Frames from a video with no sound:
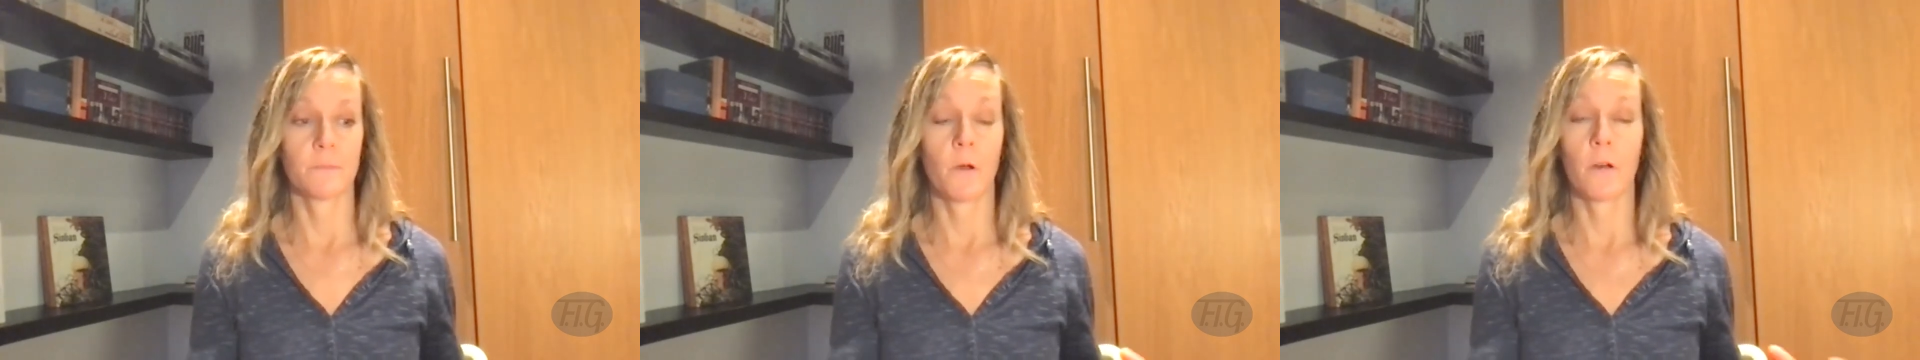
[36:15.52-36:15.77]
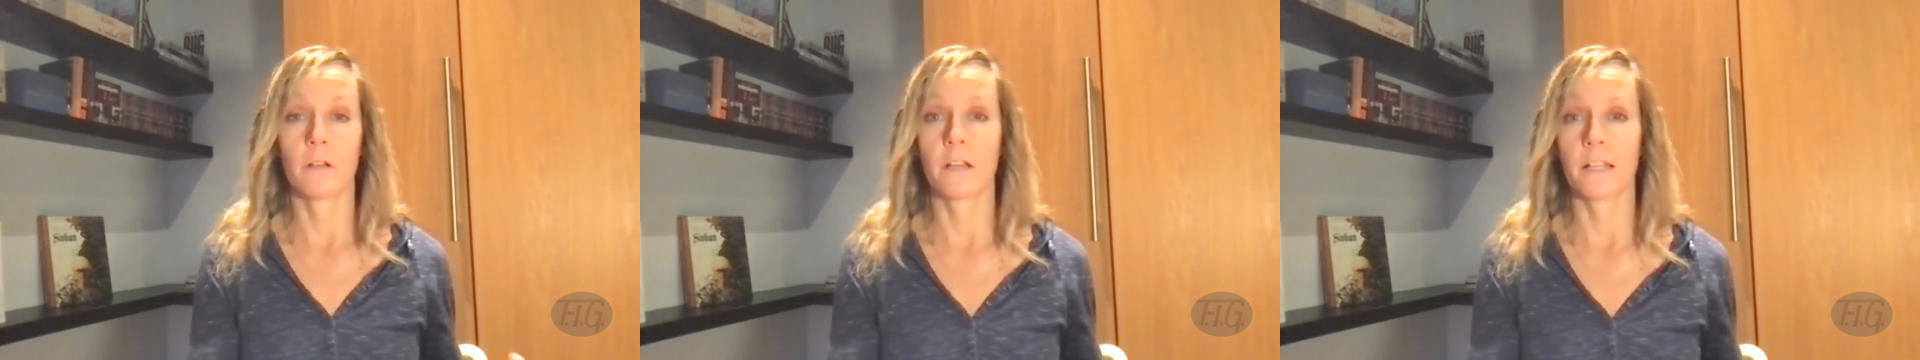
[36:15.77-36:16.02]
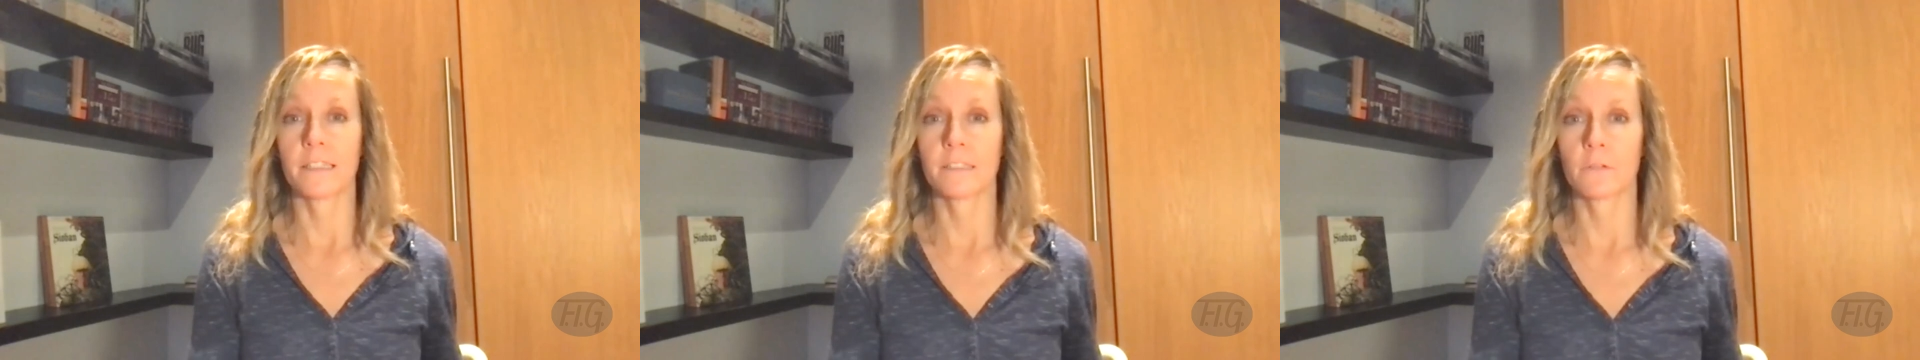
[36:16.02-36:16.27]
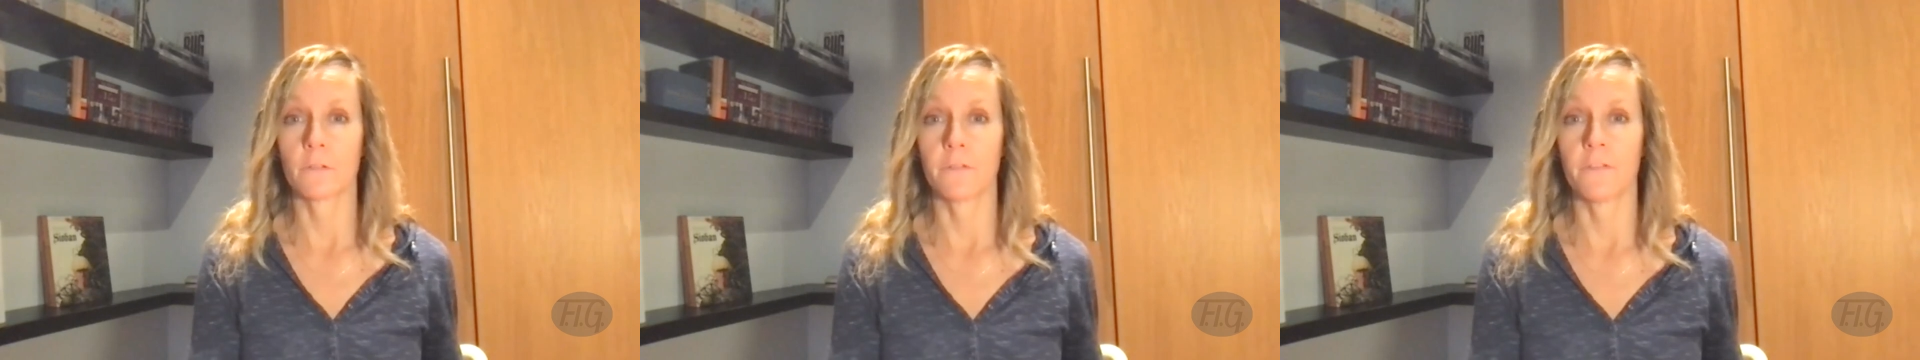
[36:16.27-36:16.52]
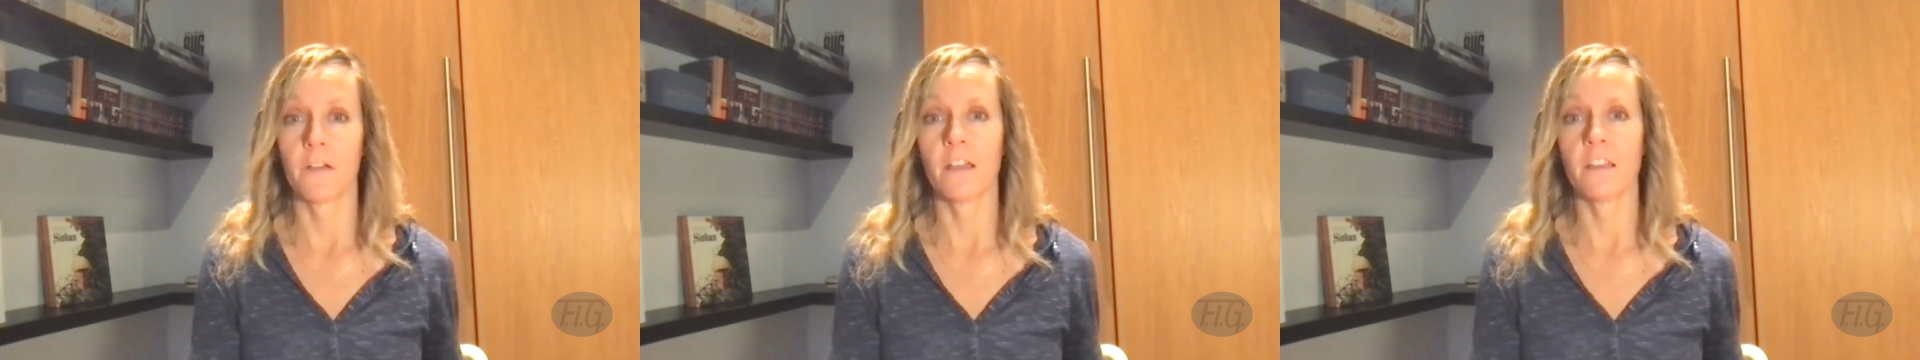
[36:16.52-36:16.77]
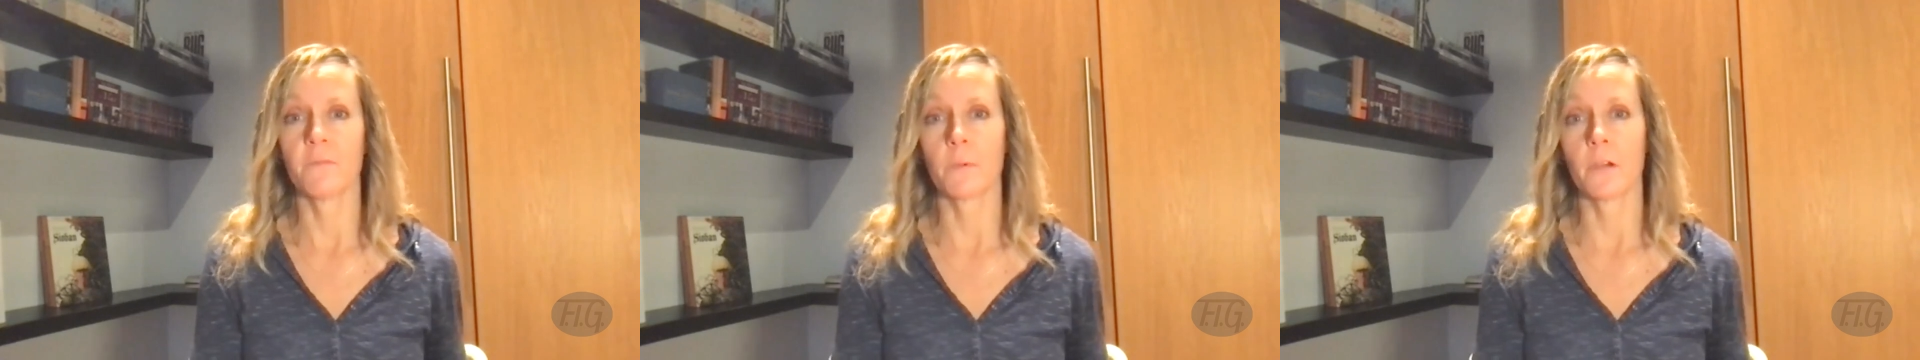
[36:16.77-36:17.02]
small cluster of
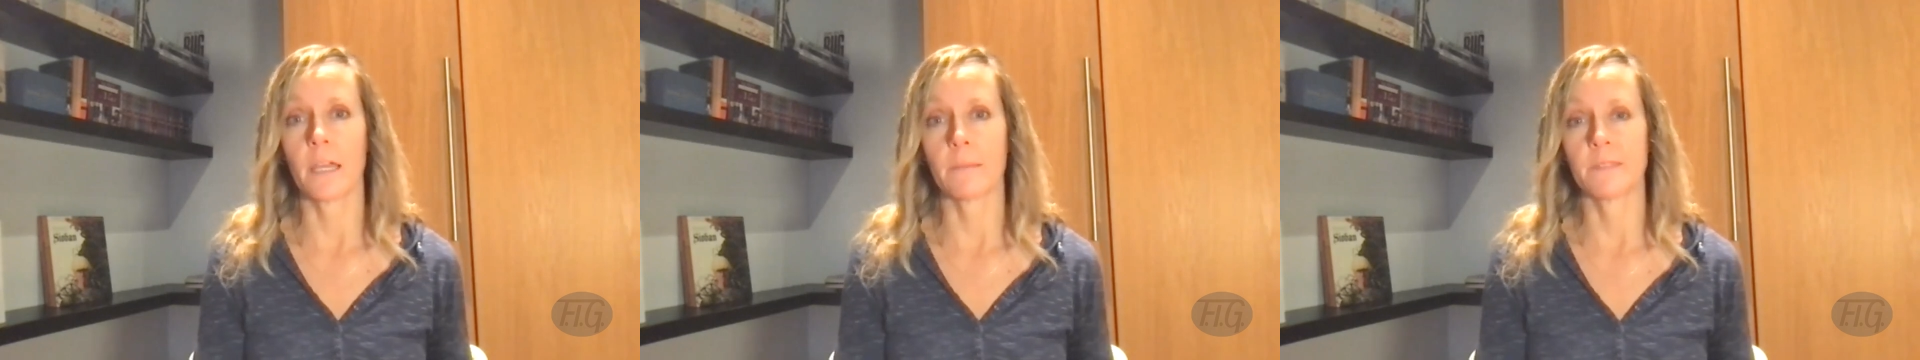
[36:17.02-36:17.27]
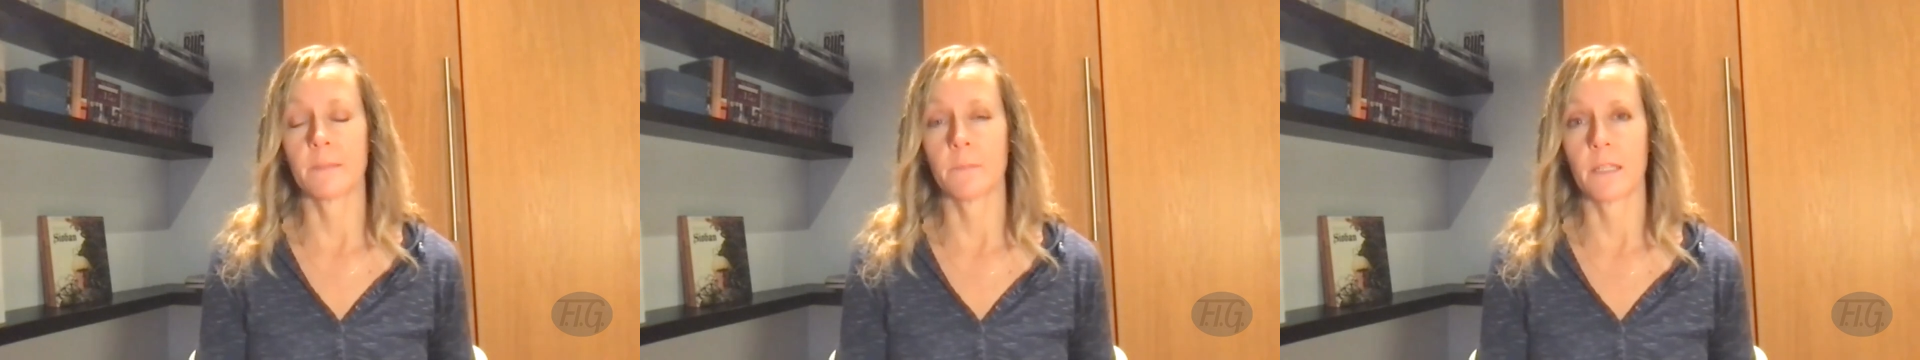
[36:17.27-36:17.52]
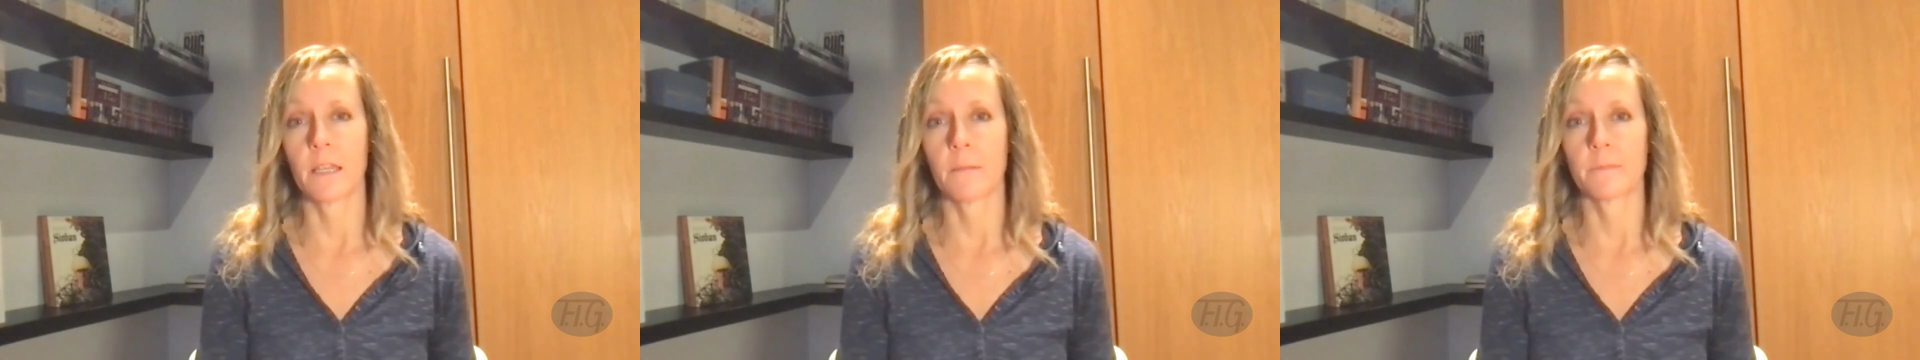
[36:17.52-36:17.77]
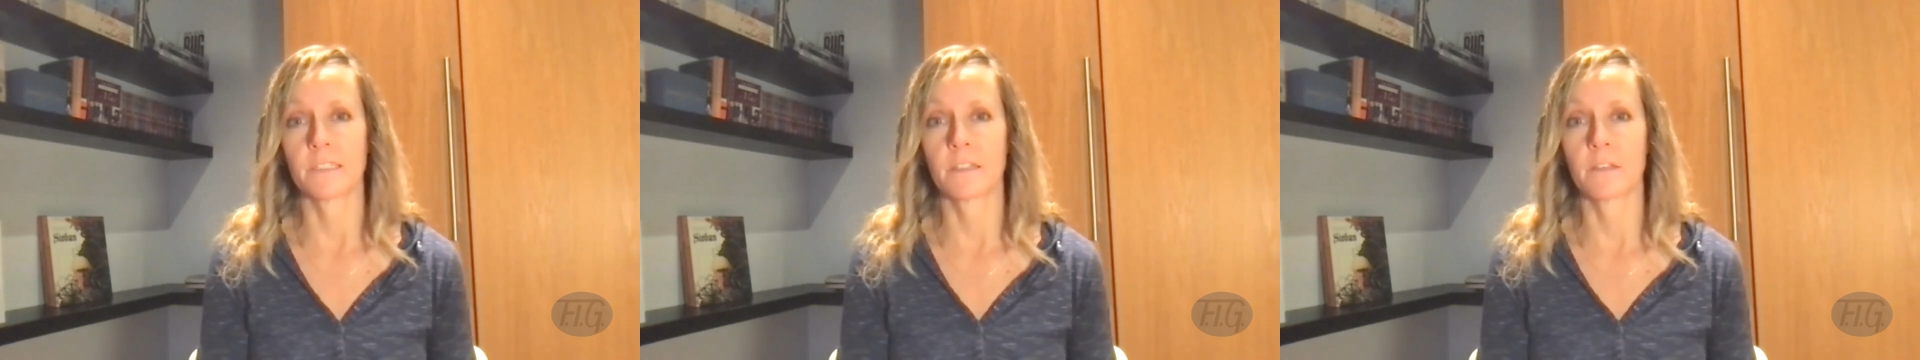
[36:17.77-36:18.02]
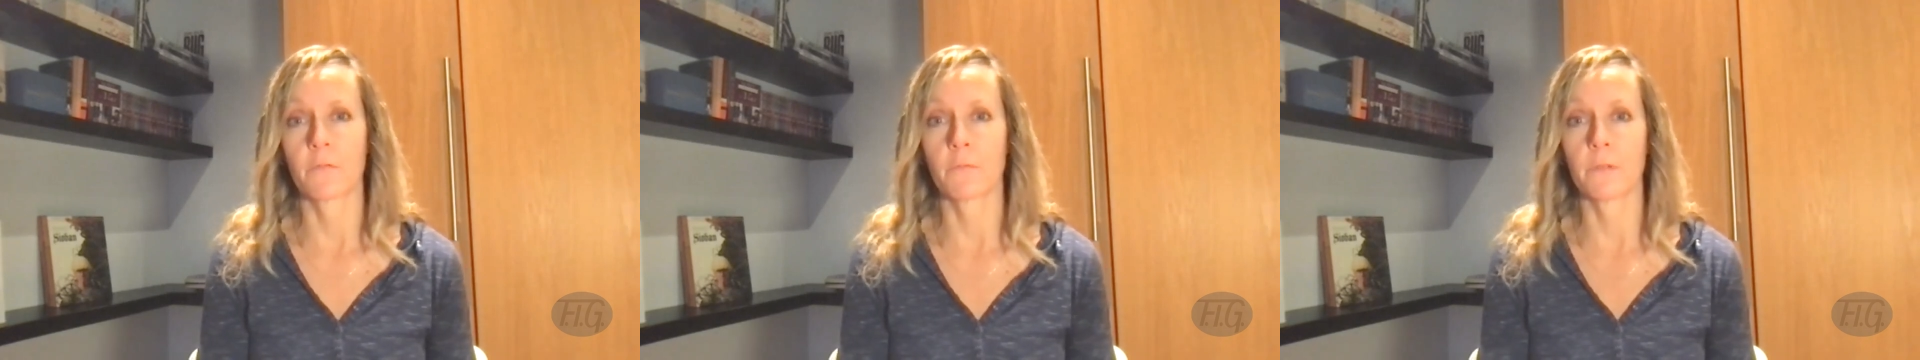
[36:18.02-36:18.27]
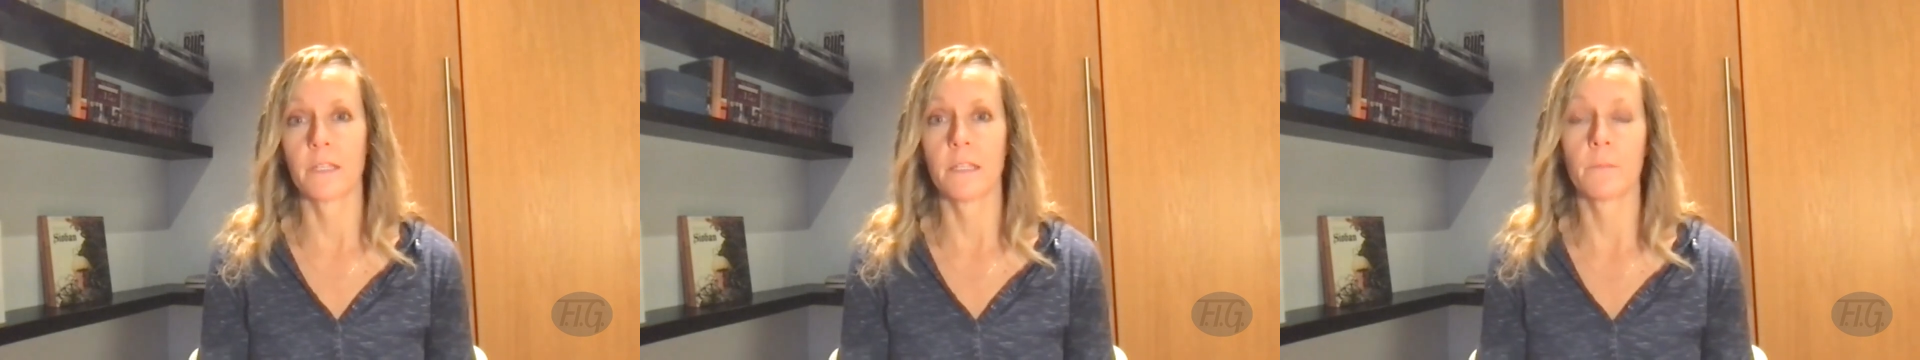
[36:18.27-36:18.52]
5, perhaps it becomes
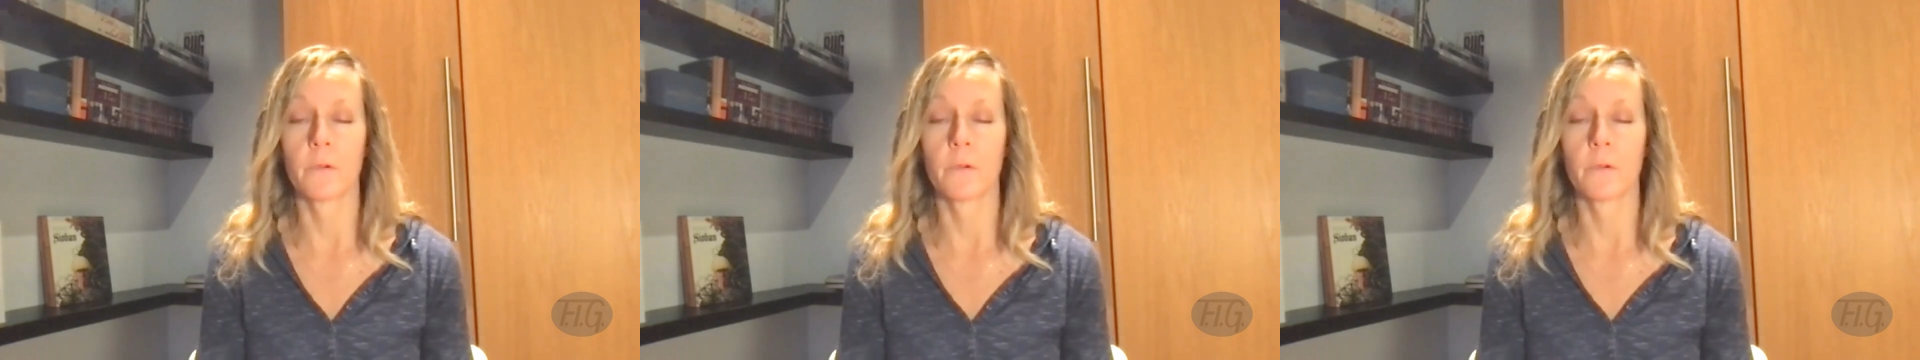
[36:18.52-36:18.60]
3,